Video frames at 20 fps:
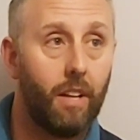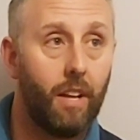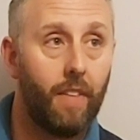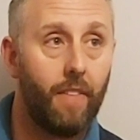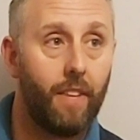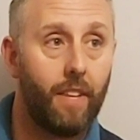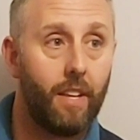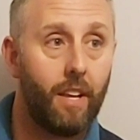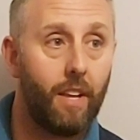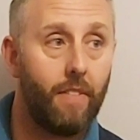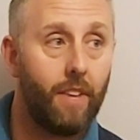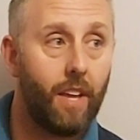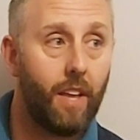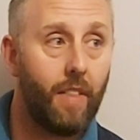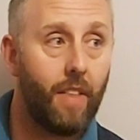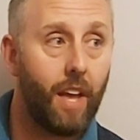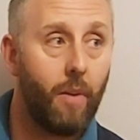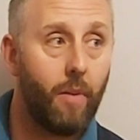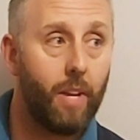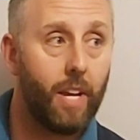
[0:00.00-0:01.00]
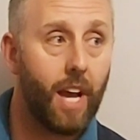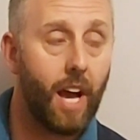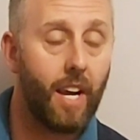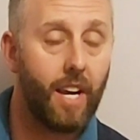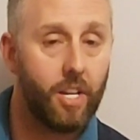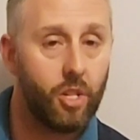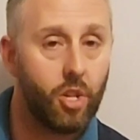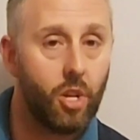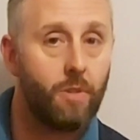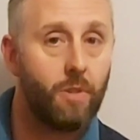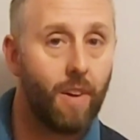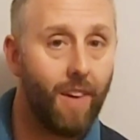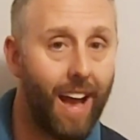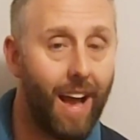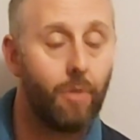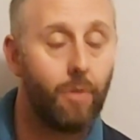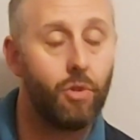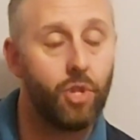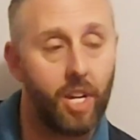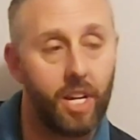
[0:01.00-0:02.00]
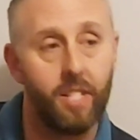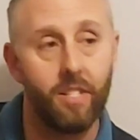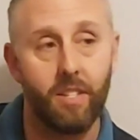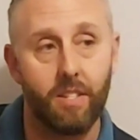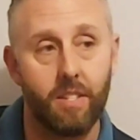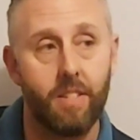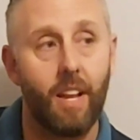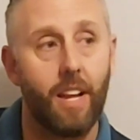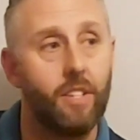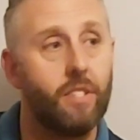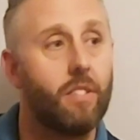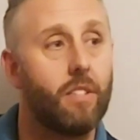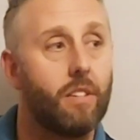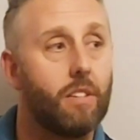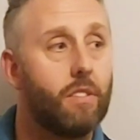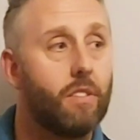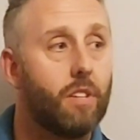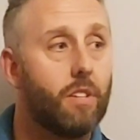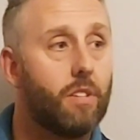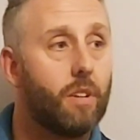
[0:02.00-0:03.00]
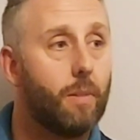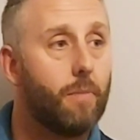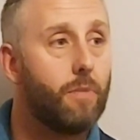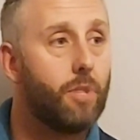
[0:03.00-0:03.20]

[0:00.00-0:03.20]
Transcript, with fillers: In, in, in, that regard, in terms of how Jesus said to, to,